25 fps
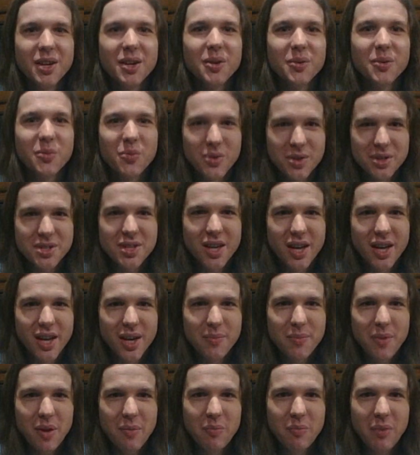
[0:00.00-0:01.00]
was
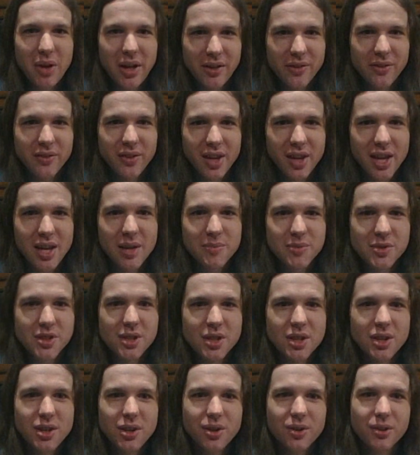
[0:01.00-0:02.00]
on my best games of
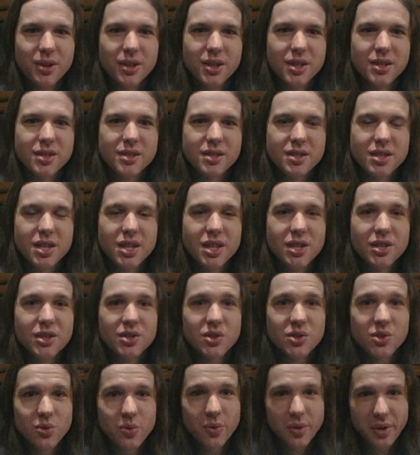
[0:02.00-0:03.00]
the year list. In
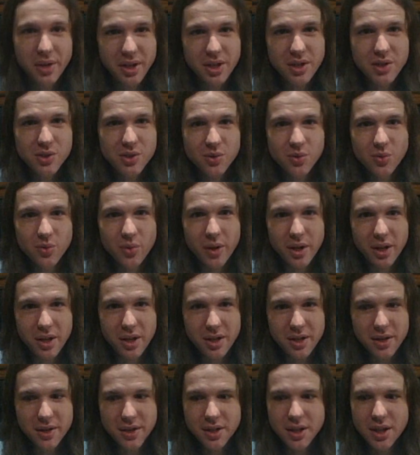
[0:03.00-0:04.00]

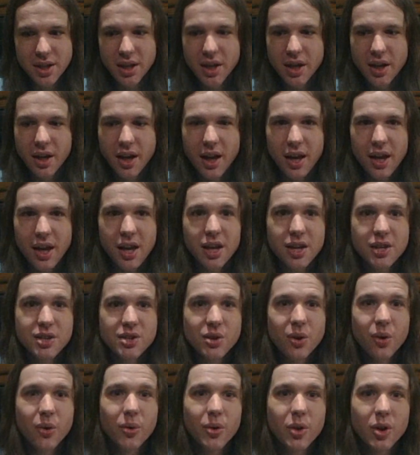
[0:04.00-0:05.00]
2020, I had
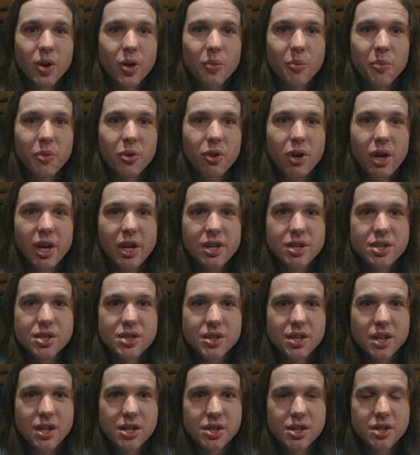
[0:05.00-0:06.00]
Tokyo Mirage
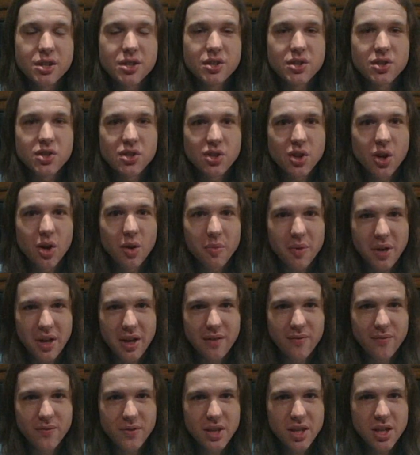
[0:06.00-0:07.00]
Sessions Sharp
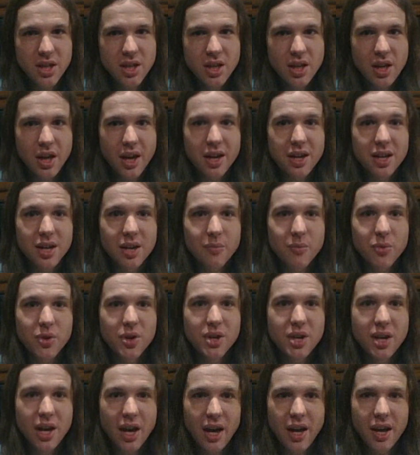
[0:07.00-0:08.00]
FE at number
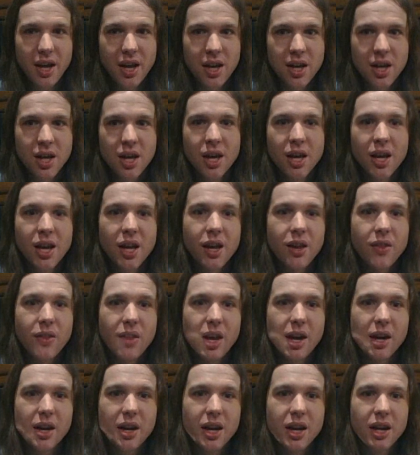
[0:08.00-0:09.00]
9.
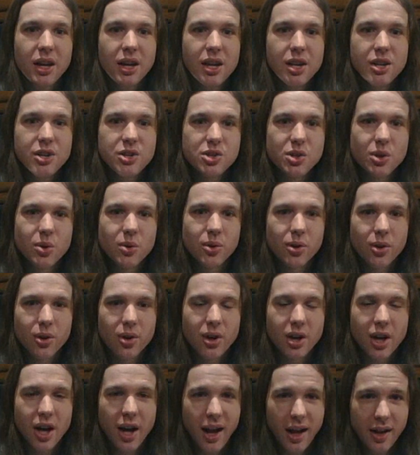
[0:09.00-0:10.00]
That had a Joker
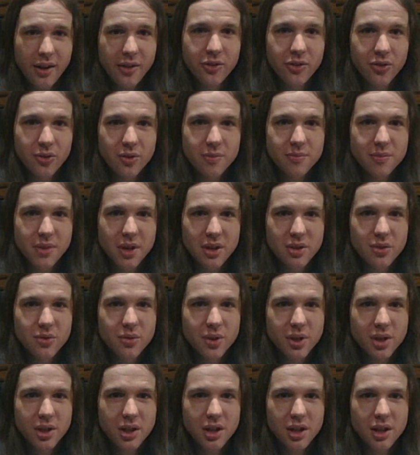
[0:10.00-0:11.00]
costume that you
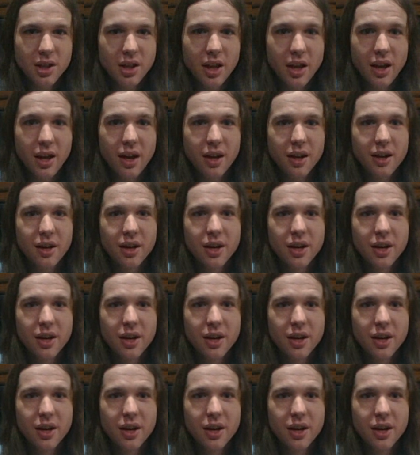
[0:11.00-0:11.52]
could unlock